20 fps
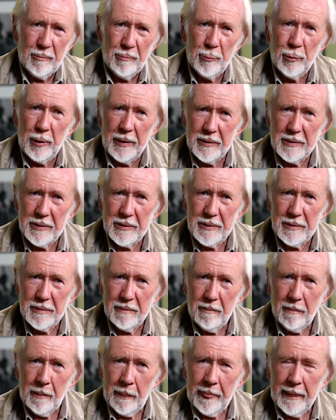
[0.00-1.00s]
Brits
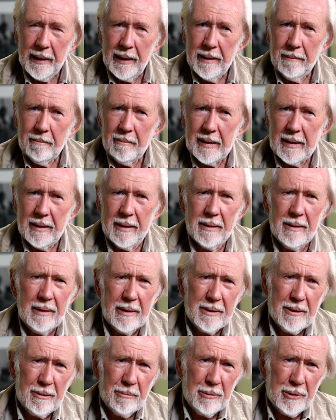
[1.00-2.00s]

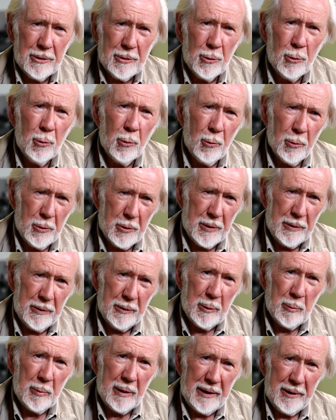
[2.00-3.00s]
unless there was a horse
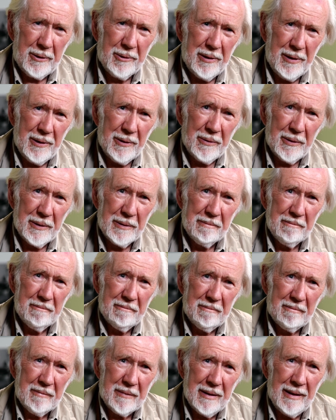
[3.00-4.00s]
in the background
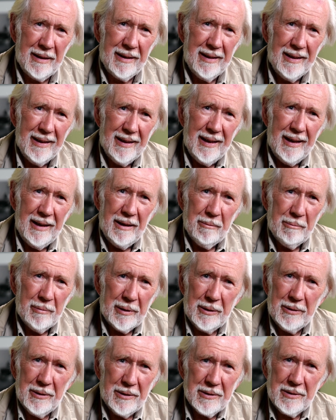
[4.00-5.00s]

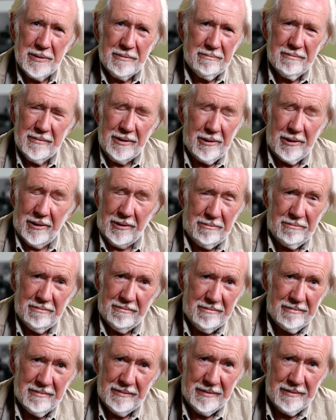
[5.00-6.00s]
because, you know,
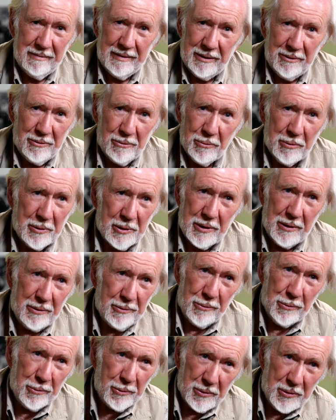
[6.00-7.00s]
they're always on
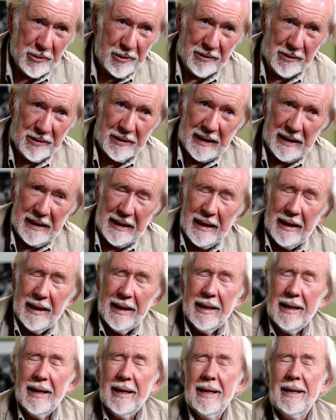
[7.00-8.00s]
horses.
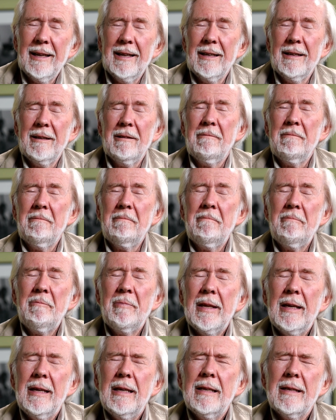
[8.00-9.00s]

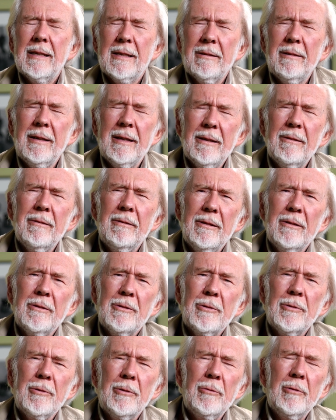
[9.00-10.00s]
So I
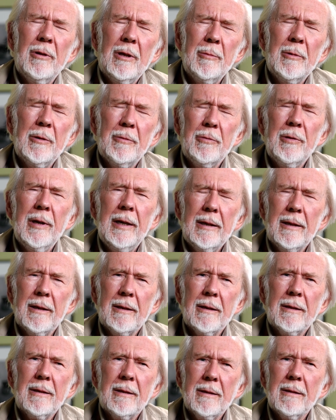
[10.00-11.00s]
understood Robert
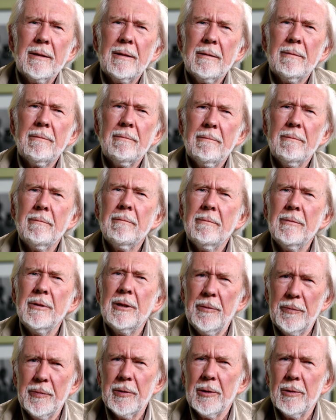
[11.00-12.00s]
Frank's
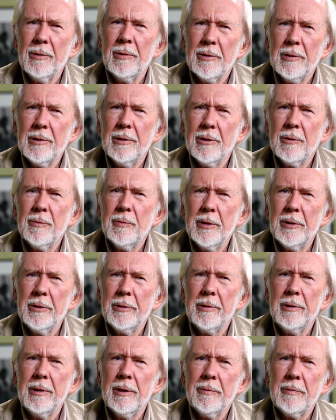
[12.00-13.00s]
difficulties
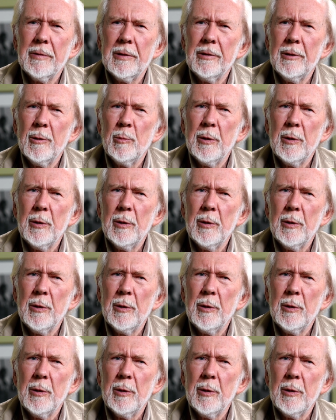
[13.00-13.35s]
photographing the